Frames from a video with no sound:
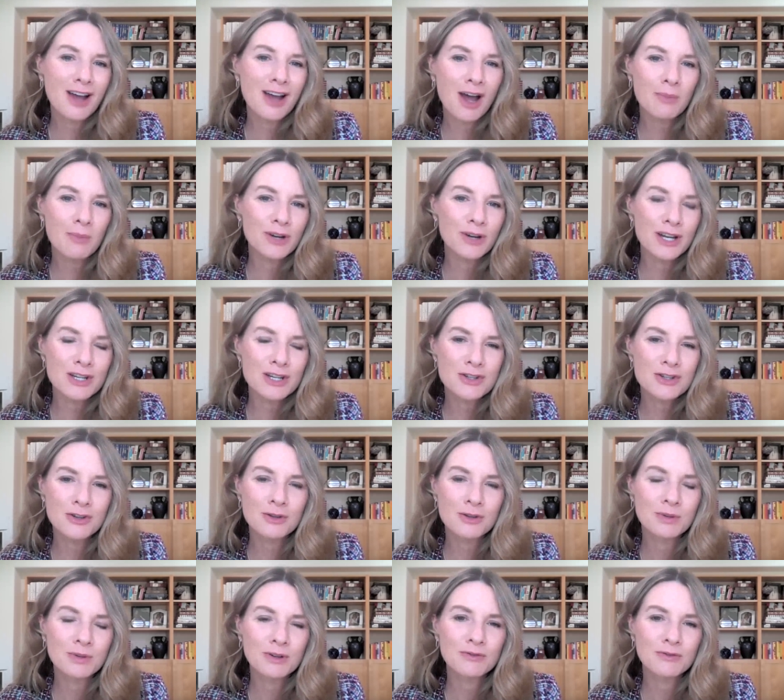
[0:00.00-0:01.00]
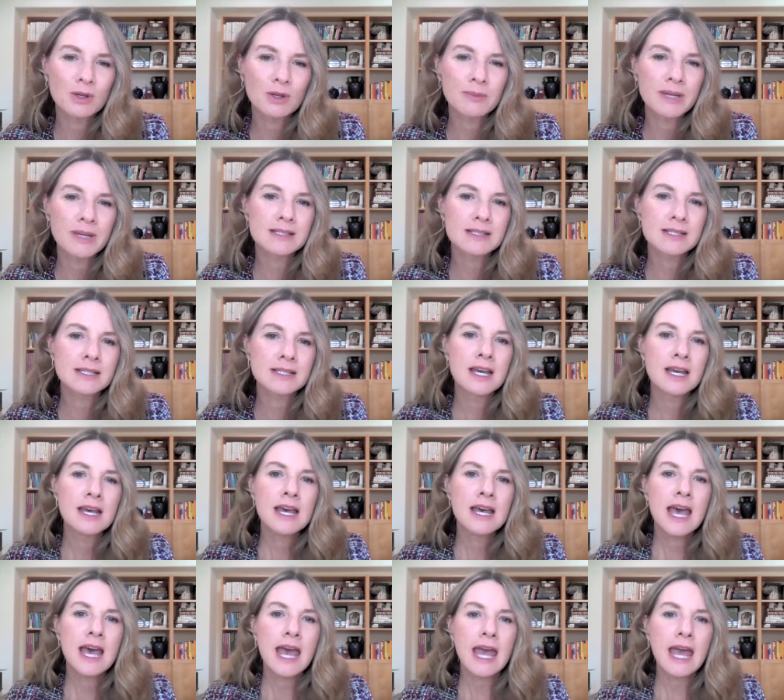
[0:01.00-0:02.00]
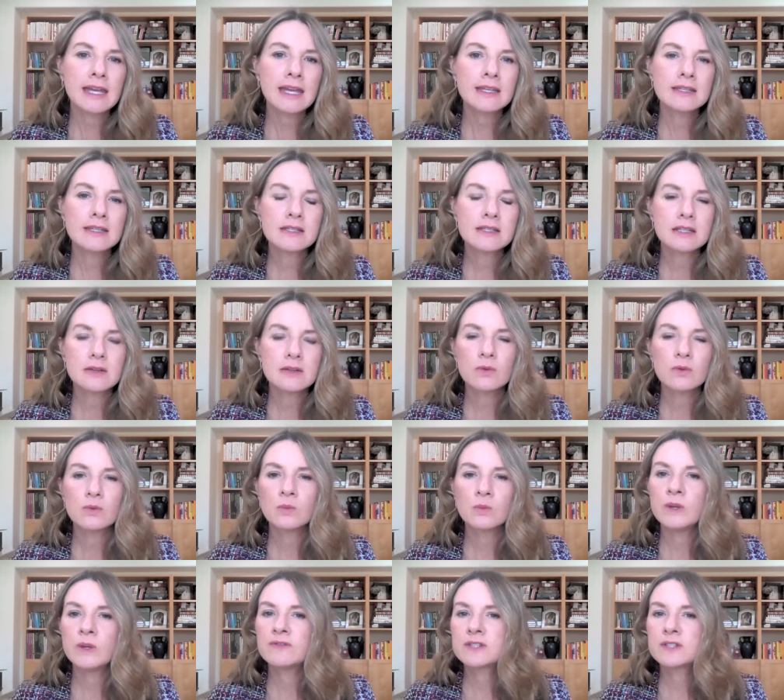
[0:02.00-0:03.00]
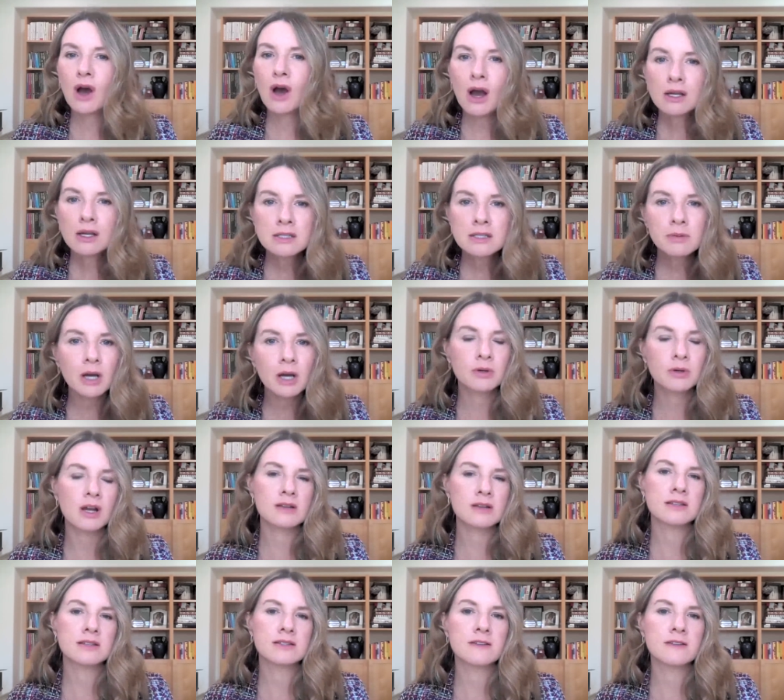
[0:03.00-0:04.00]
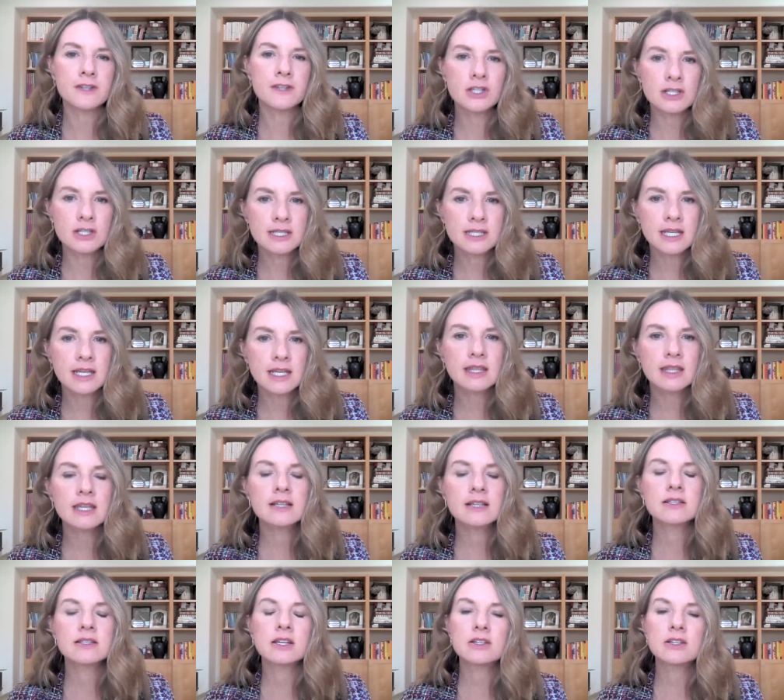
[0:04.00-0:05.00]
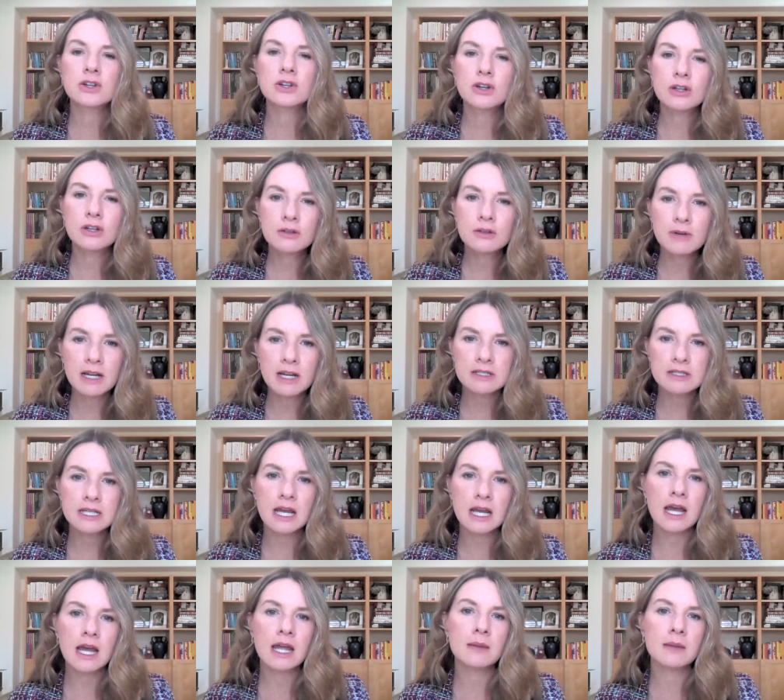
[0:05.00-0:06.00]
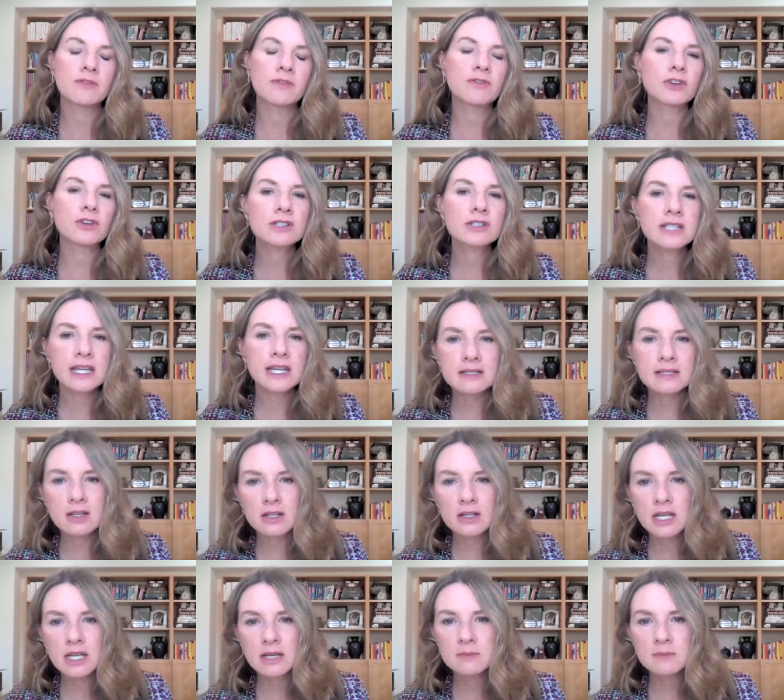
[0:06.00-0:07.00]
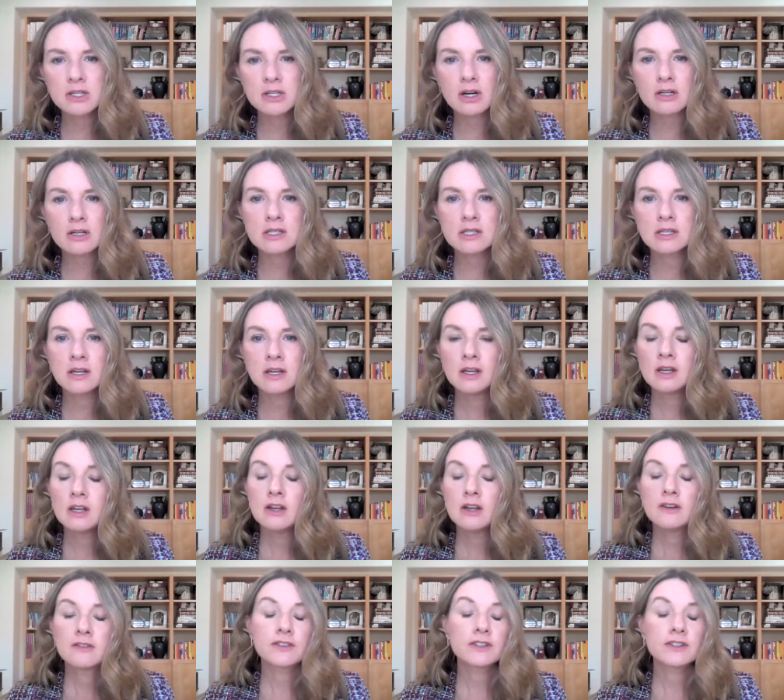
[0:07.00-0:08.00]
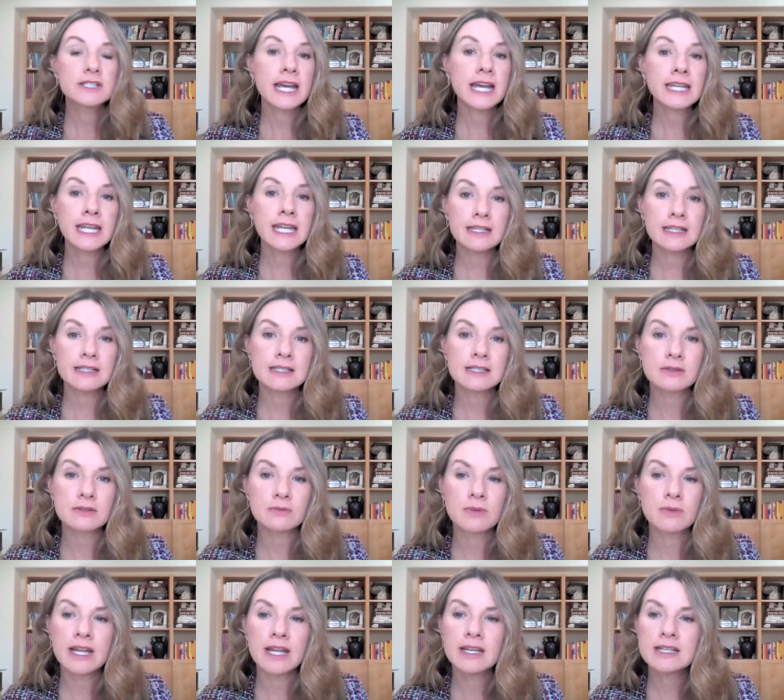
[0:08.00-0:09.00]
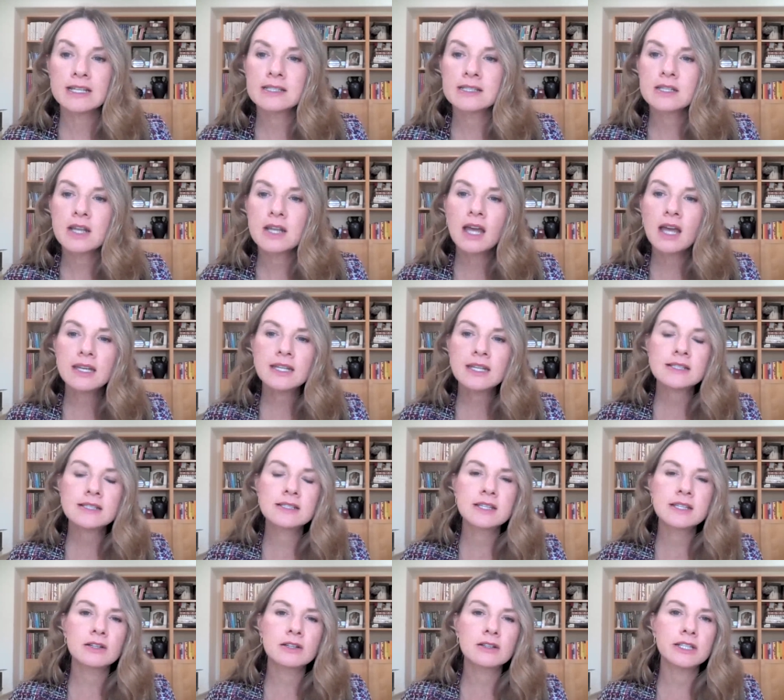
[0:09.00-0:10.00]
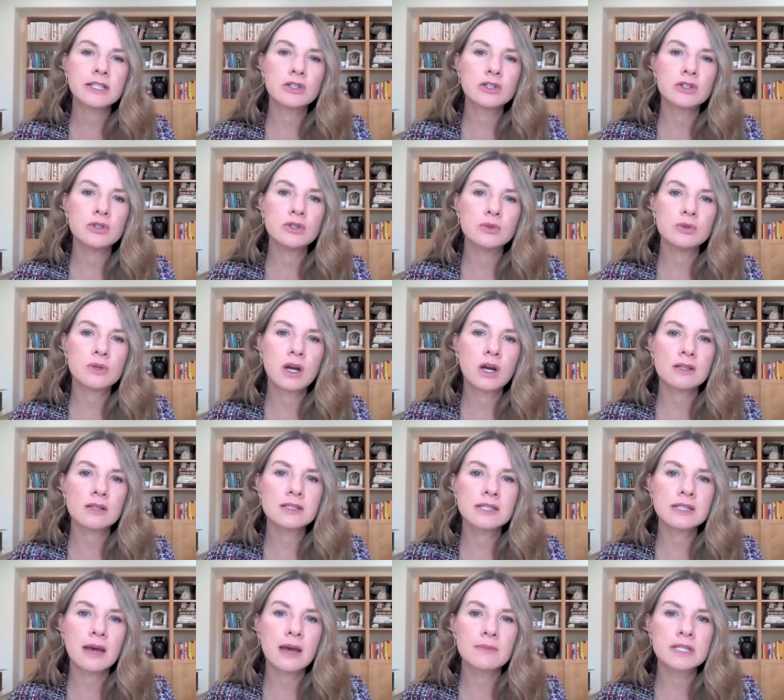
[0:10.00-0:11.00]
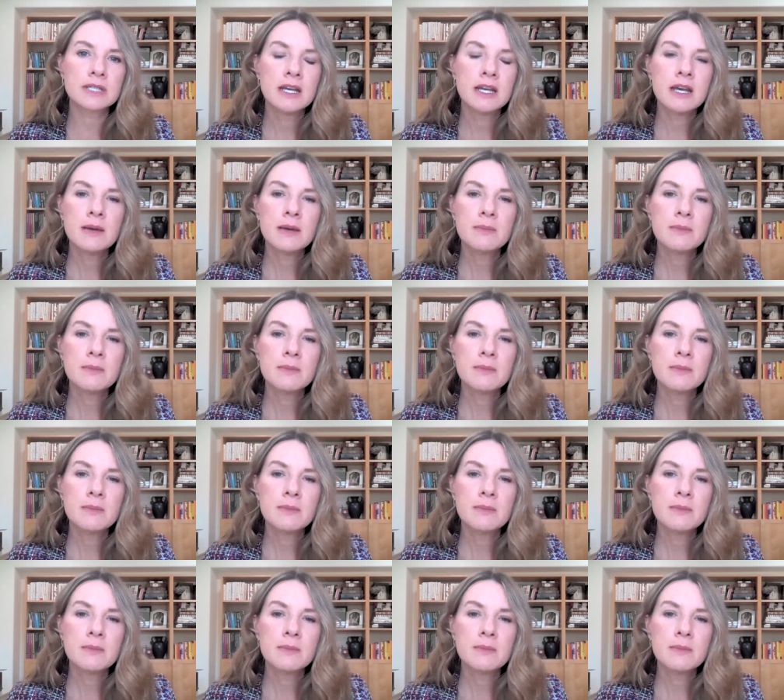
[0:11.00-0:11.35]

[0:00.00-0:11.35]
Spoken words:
and operational performance. And we've talked about process efficiency, things like turnaround time, first case on time starts for decades, right? It's not necessarily a new concept,